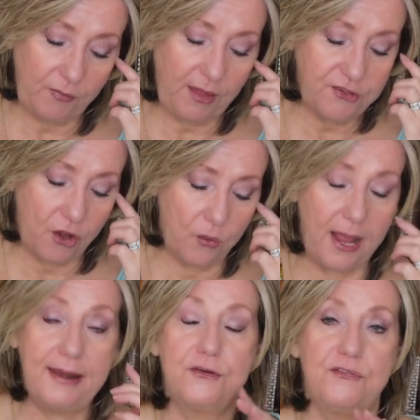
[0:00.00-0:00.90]
so
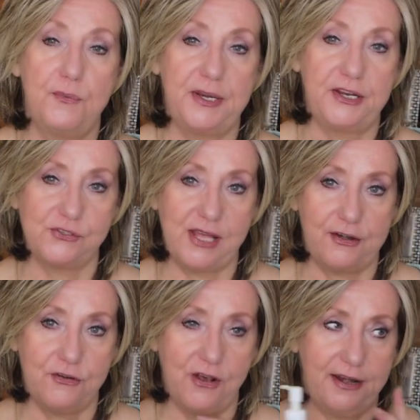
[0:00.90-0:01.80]
I don't know if I'm going to do
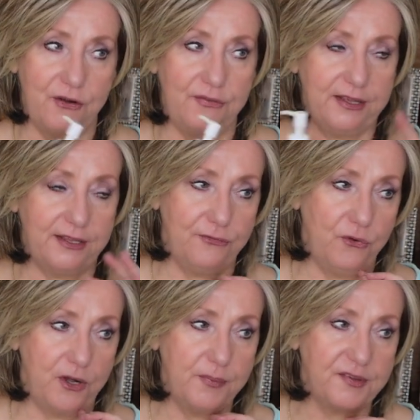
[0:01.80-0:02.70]
that or not. I know they get the
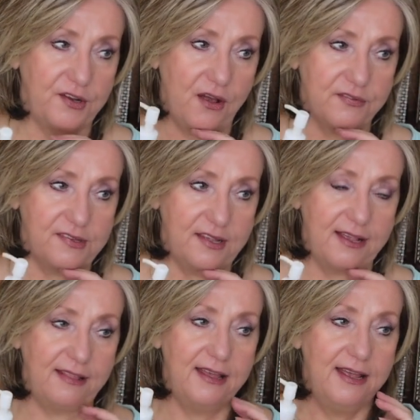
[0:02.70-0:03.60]
40% off
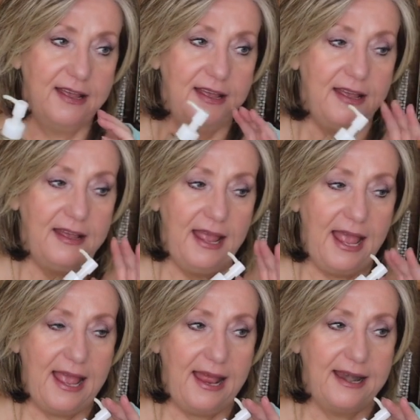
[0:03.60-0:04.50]
sale
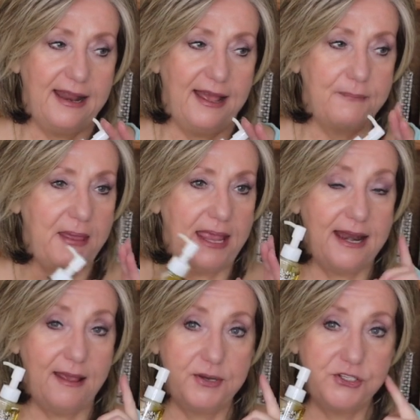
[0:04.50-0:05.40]
and um,
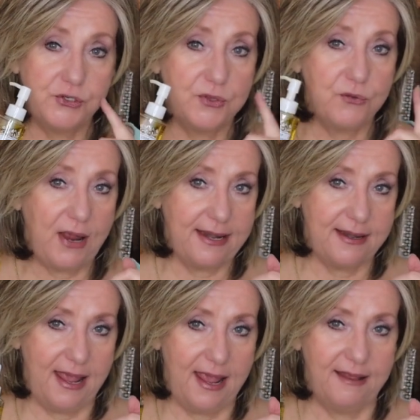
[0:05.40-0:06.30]
and I've been doing the
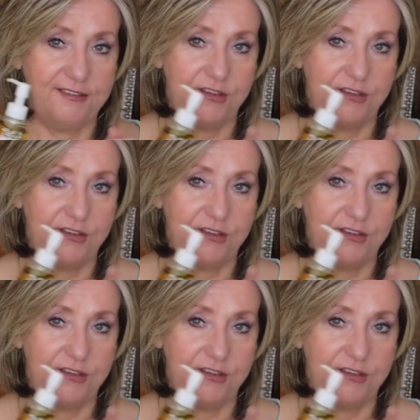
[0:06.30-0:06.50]
Retin-A.